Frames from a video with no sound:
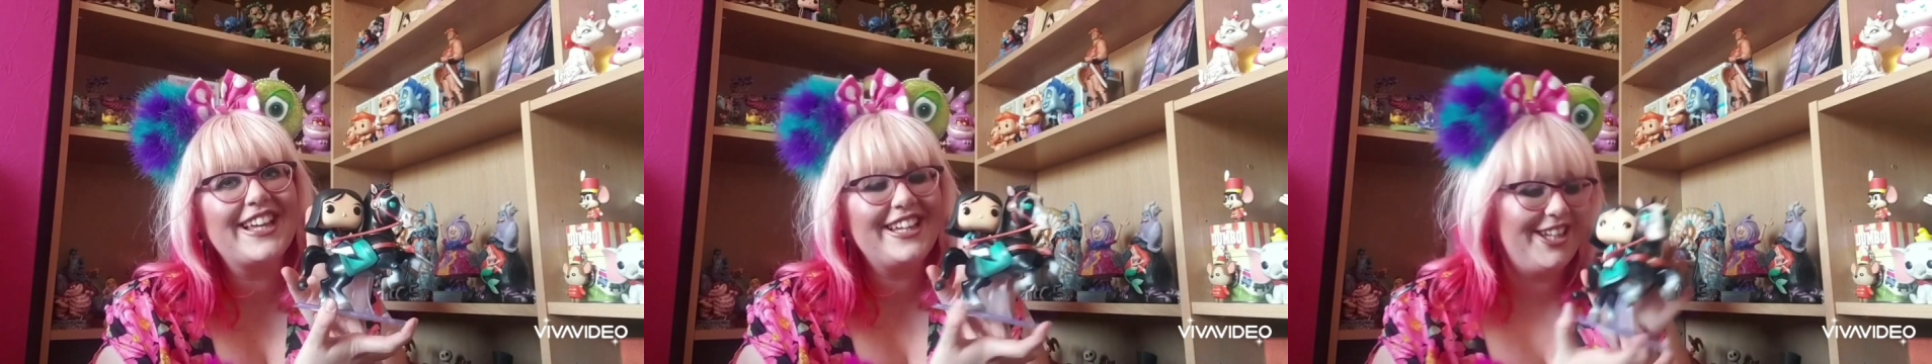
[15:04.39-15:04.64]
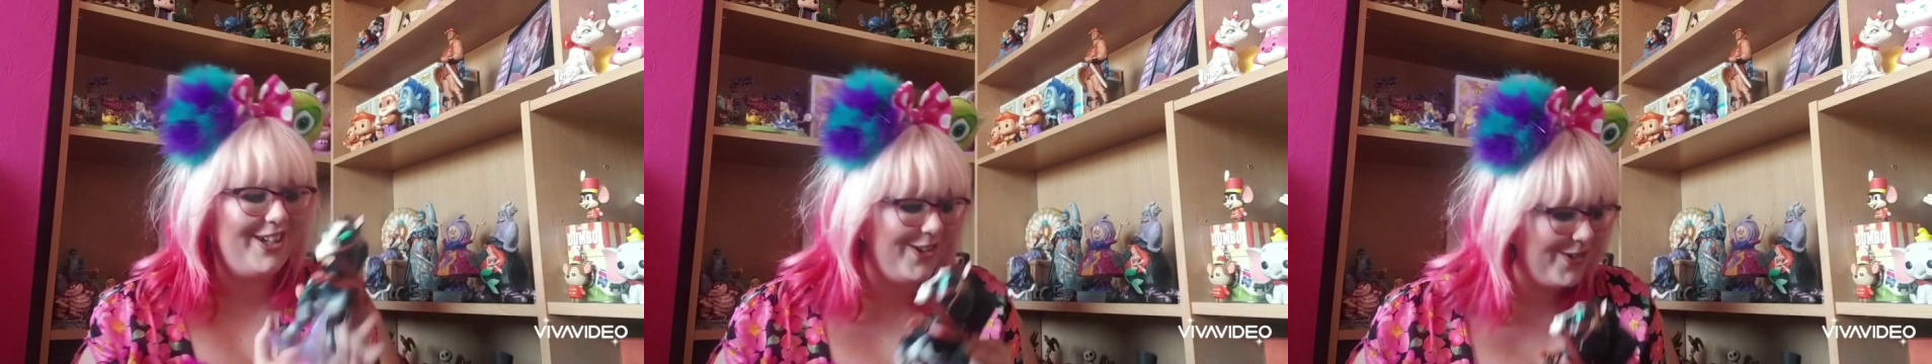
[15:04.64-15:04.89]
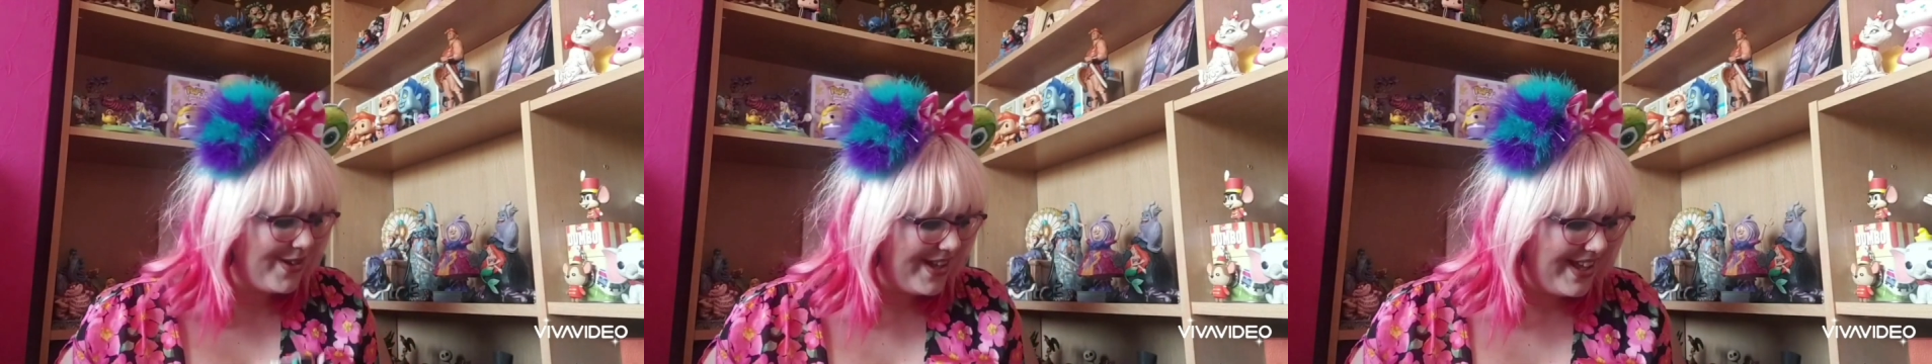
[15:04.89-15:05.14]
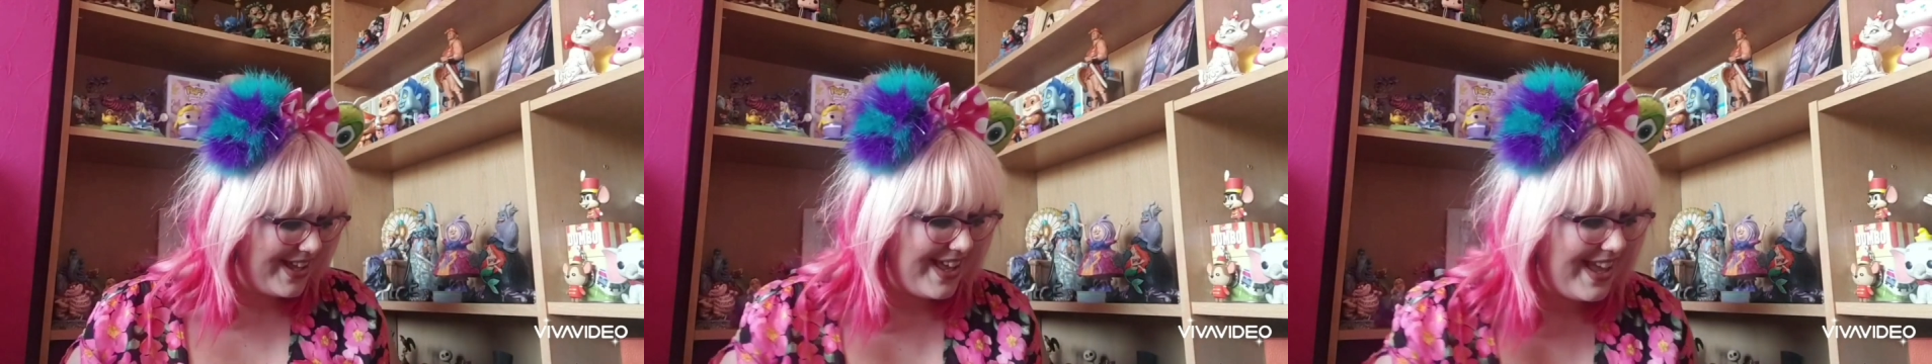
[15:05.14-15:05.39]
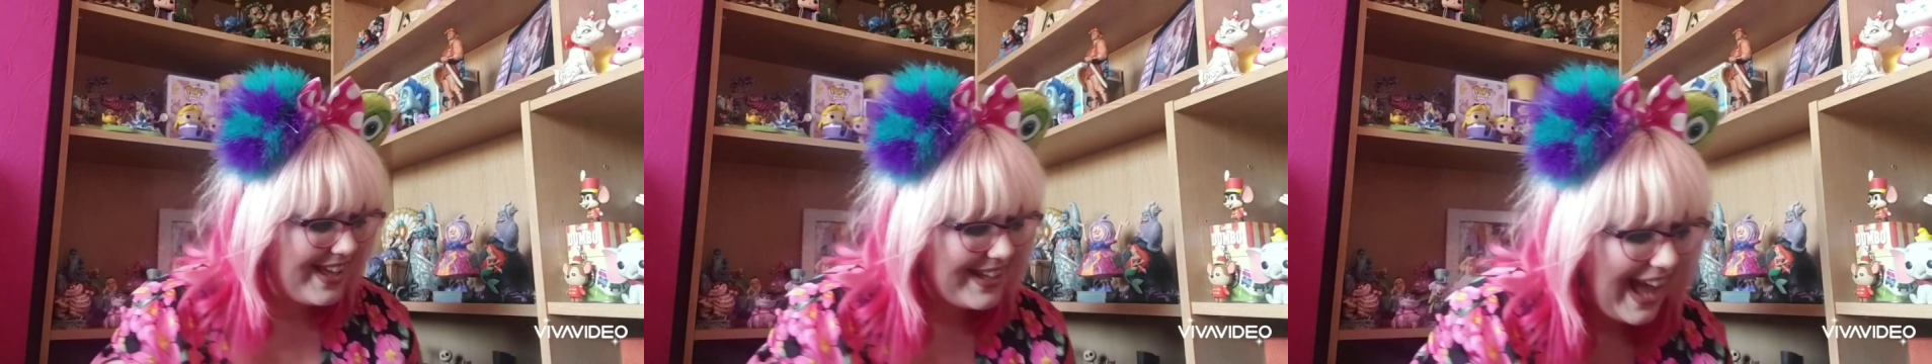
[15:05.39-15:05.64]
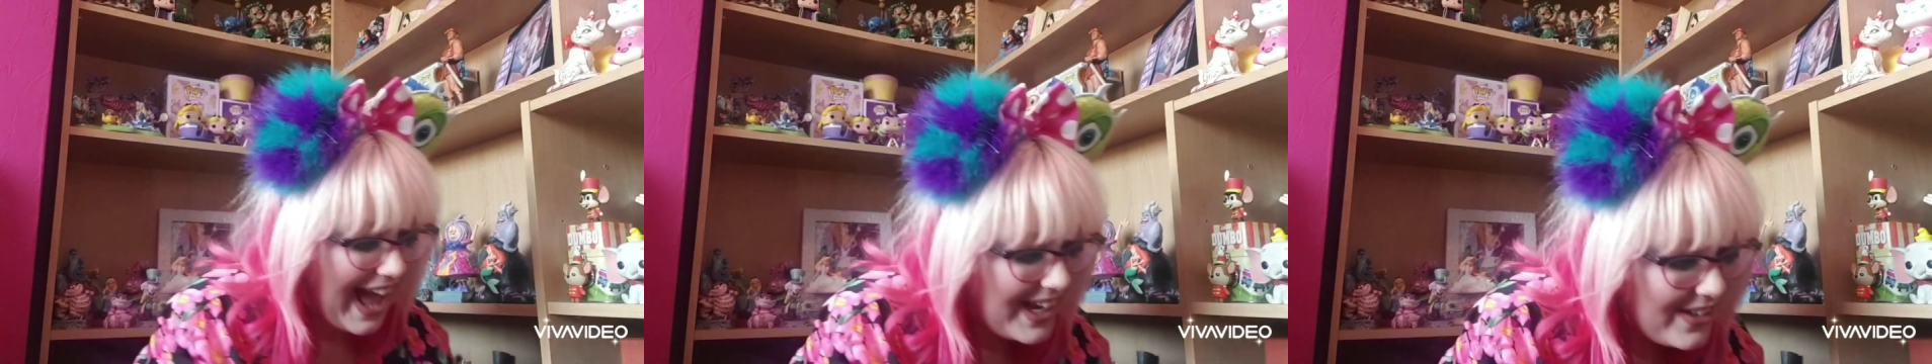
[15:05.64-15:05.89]
Thank you.
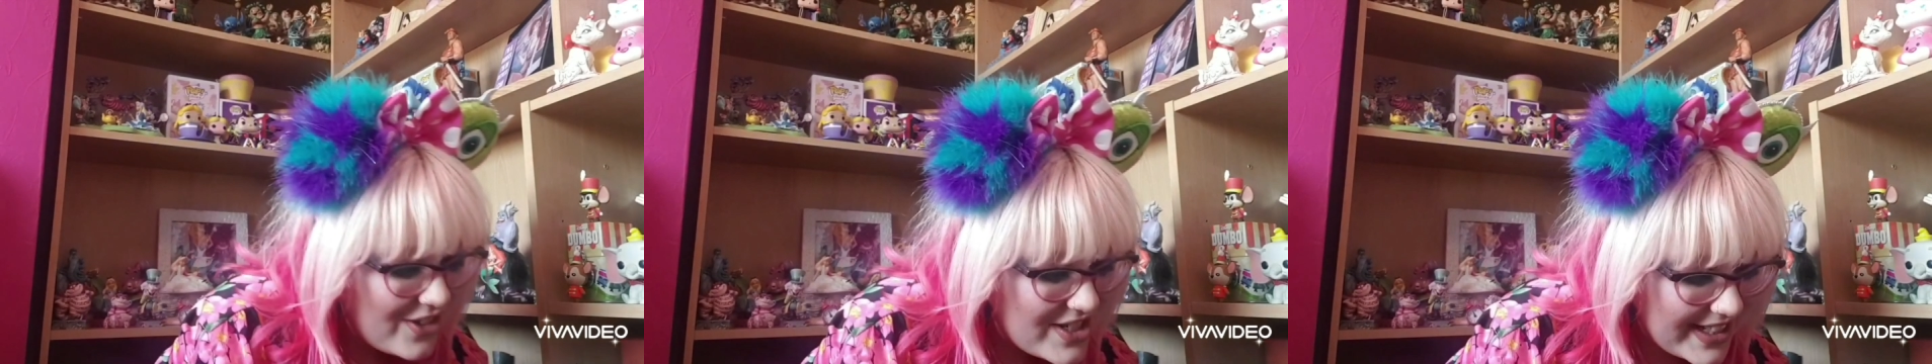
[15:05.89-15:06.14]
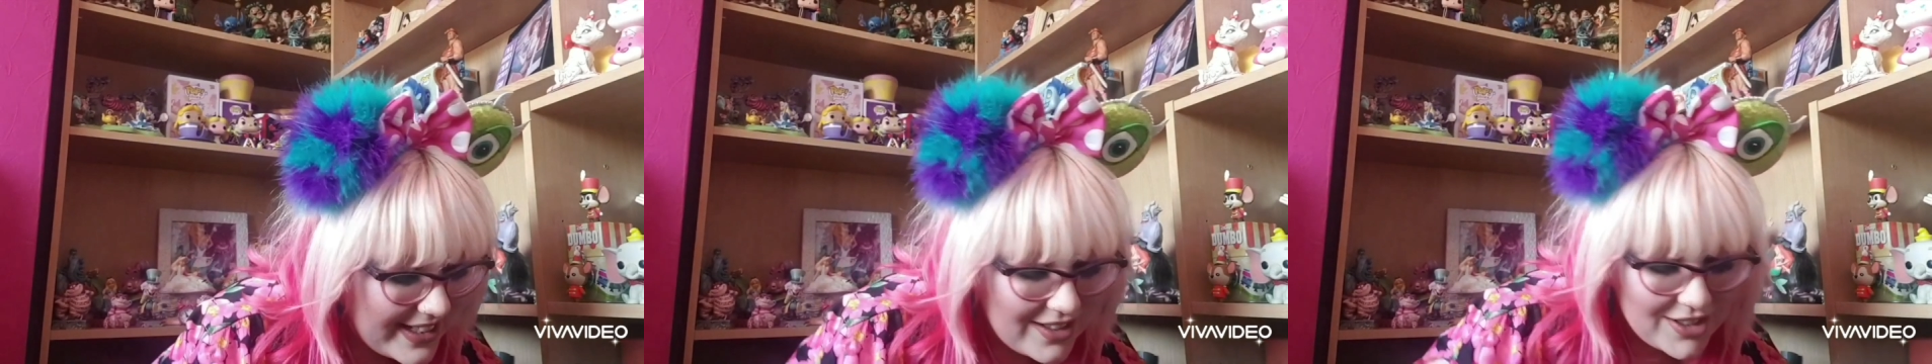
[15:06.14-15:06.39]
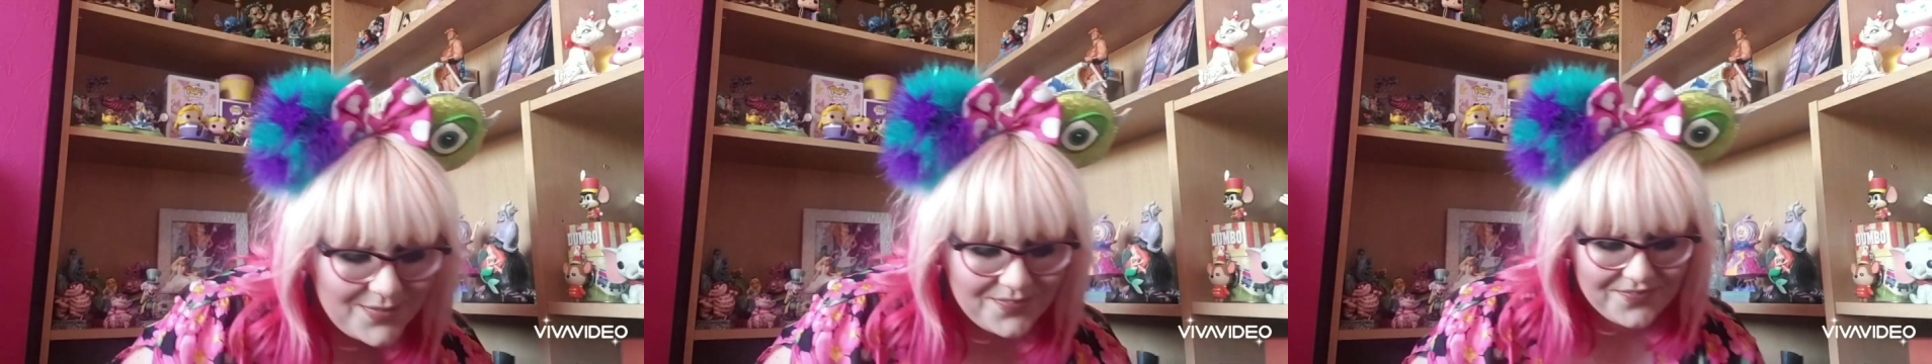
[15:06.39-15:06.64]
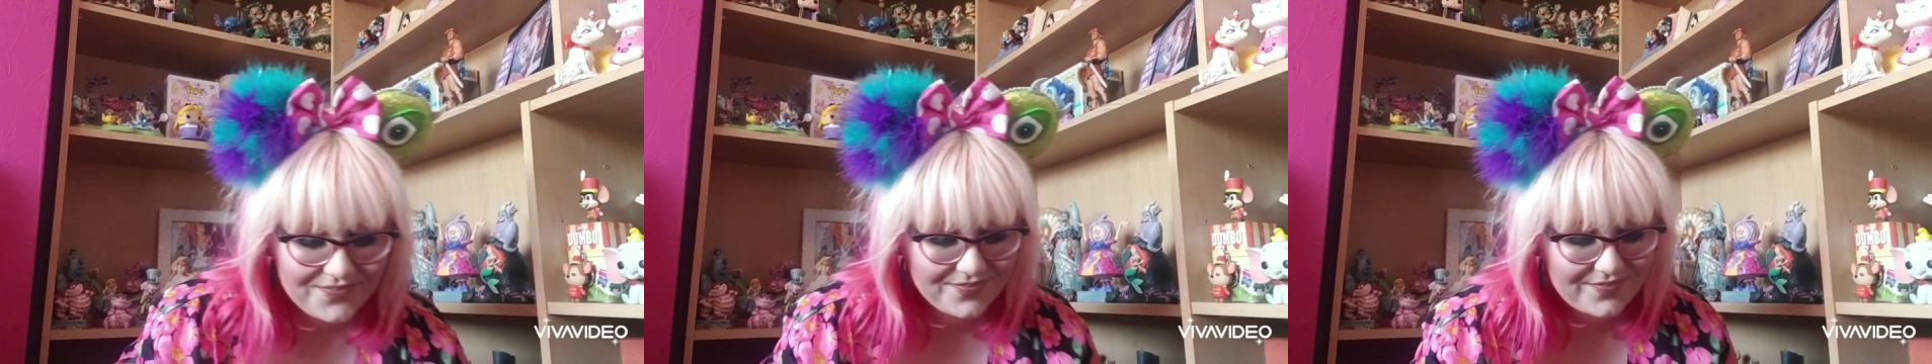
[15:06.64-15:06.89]
Can't even deal.